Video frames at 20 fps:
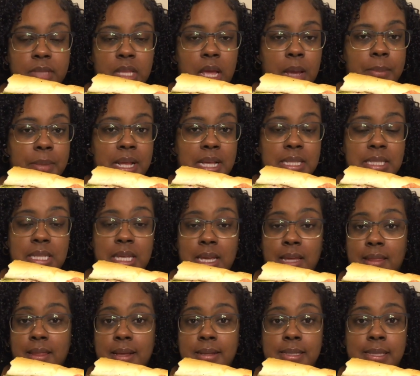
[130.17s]
I'm not
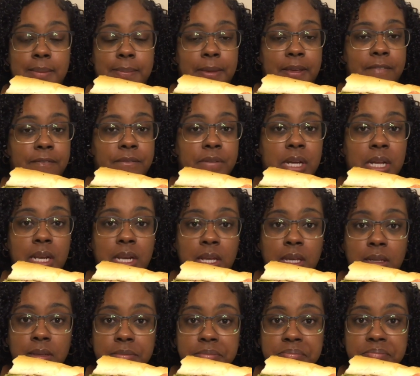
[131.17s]
saying that to be
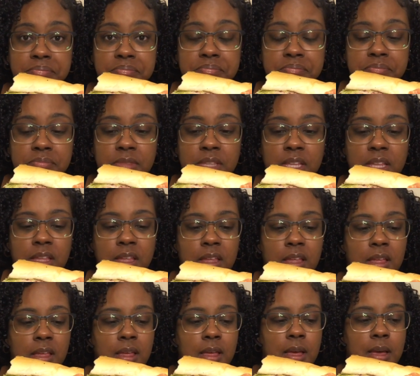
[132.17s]
funny.
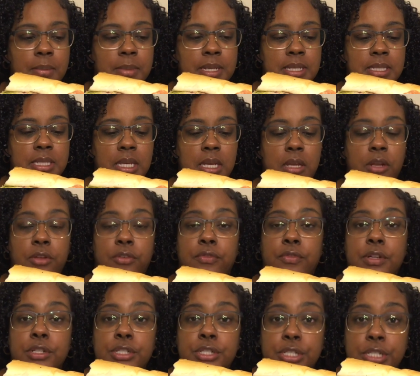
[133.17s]
I'm not saying it
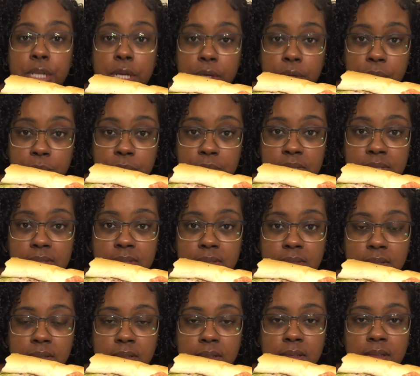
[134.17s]
for
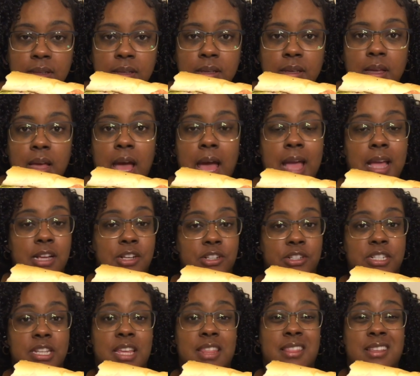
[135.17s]
jokes. I
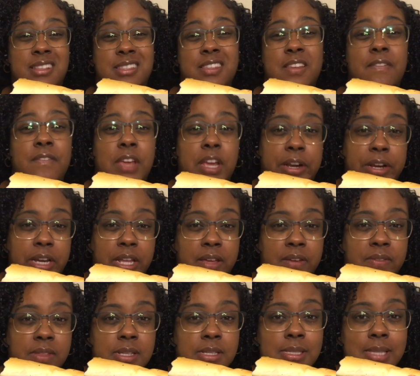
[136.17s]
understand the severity of the